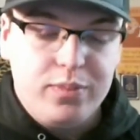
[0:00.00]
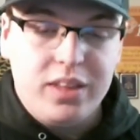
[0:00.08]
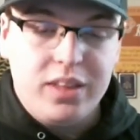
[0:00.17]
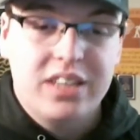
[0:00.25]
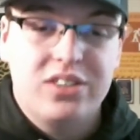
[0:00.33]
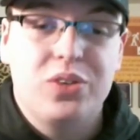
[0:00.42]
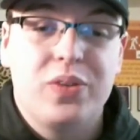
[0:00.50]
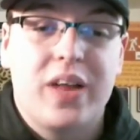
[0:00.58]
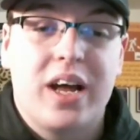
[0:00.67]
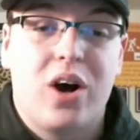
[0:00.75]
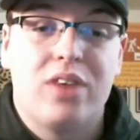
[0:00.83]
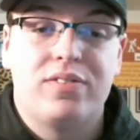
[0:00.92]
to that
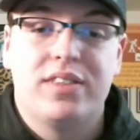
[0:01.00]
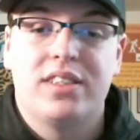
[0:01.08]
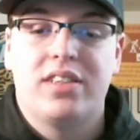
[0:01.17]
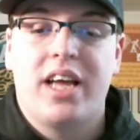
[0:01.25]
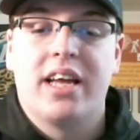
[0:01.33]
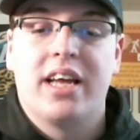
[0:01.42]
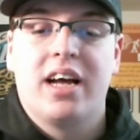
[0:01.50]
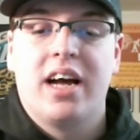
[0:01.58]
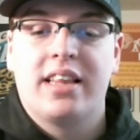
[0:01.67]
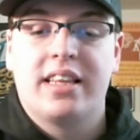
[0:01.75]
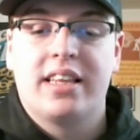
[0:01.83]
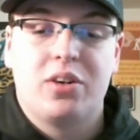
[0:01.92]
offense, and I
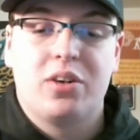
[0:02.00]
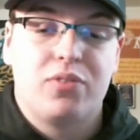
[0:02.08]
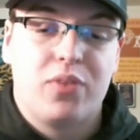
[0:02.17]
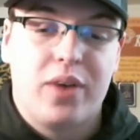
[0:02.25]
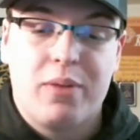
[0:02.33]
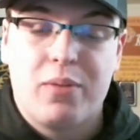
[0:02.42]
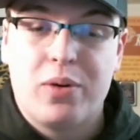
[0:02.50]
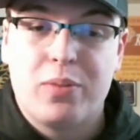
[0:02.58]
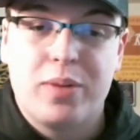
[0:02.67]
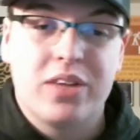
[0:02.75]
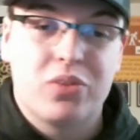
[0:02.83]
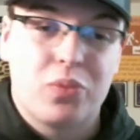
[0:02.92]
think Leonard Fournette will
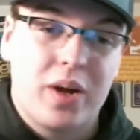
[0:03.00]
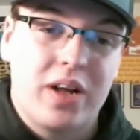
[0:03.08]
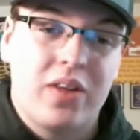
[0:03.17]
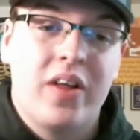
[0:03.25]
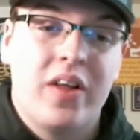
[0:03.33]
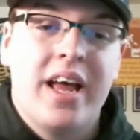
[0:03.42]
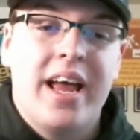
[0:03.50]
be as well.